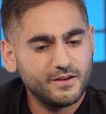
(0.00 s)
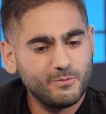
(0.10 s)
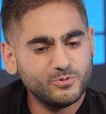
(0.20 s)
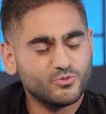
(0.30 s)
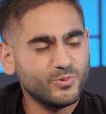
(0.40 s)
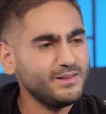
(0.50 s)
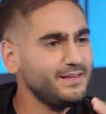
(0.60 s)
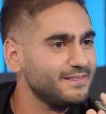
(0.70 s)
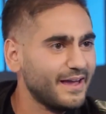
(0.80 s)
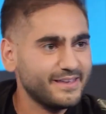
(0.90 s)
it was
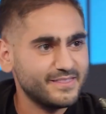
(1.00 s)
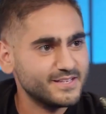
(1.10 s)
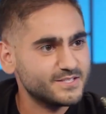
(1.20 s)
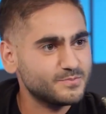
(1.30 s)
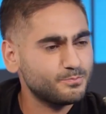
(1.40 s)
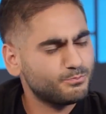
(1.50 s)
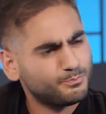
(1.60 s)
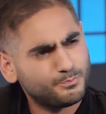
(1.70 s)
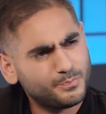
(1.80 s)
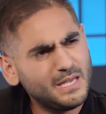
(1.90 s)
really like this
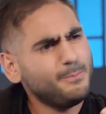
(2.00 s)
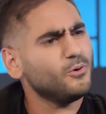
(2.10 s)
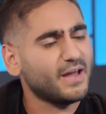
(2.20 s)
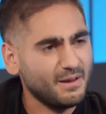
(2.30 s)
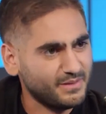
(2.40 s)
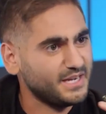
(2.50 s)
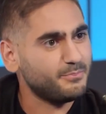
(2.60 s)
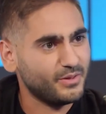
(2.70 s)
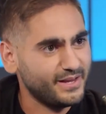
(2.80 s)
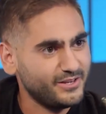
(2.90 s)
people game that he
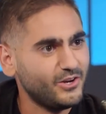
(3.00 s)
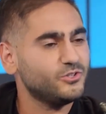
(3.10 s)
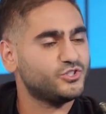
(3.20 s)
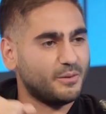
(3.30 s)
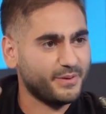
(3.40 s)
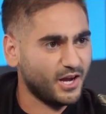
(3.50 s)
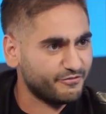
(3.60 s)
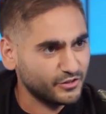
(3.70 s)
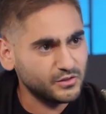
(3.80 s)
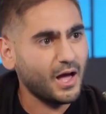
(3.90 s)
played, you know, jumping
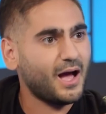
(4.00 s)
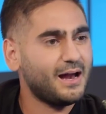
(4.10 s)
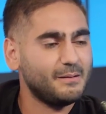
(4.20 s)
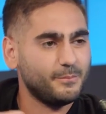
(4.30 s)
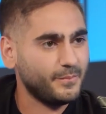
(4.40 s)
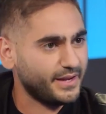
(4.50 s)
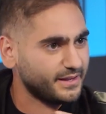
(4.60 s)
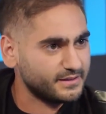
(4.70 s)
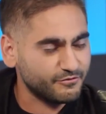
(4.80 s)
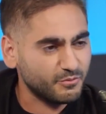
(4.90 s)
off the lot,
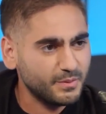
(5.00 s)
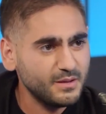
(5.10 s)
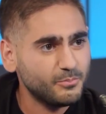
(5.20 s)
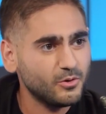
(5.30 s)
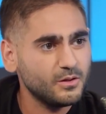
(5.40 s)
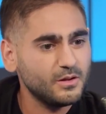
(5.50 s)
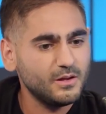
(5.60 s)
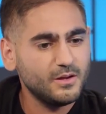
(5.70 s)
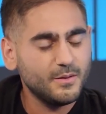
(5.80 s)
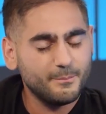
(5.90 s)
meeting different people.
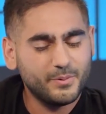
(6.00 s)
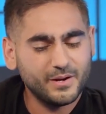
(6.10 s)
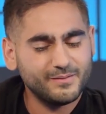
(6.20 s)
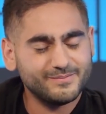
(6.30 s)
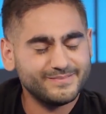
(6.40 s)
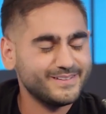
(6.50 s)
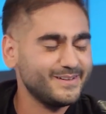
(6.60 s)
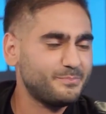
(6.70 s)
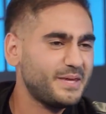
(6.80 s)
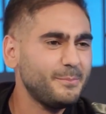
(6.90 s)
But
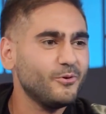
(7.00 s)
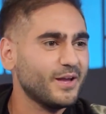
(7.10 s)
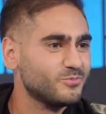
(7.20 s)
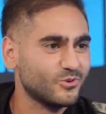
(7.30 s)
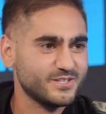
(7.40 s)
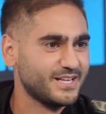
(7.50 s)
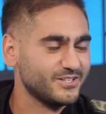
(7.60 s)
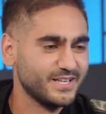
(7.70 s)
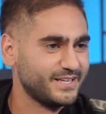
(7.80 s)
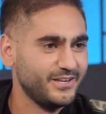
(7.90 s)
a people game sort of
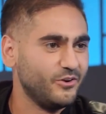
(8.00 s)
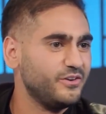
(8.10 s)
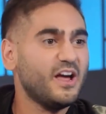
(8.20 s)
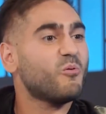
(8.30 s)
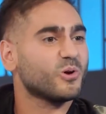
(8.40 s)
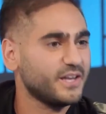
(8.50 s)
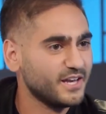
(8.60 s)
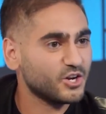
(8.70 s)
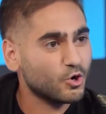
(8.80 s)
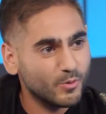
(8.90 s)
sounds like, you know, networking
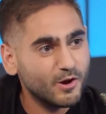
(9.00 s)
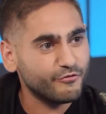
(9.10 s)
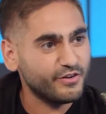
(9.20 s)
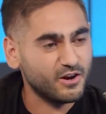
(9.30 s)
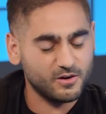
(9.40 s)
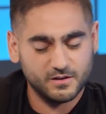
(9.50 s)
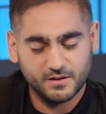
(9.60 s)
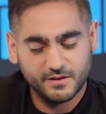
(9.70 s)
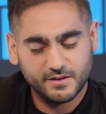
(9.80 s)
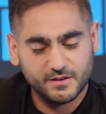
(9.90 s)
at a career fair.
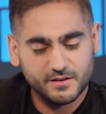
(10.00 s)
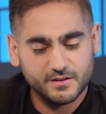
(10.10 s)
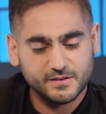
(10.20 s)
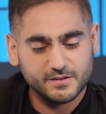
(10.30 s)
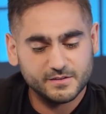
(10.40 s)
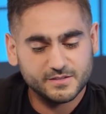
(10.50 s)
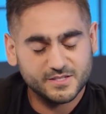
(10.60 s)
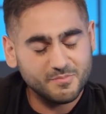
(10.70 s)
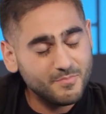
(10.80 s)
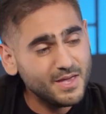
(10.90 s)

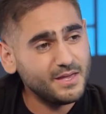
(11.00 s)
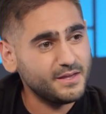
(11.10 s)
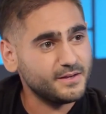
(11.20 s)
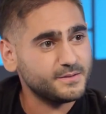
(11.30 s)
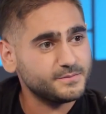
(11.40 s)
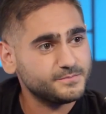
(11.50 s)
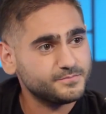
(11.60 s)
To me,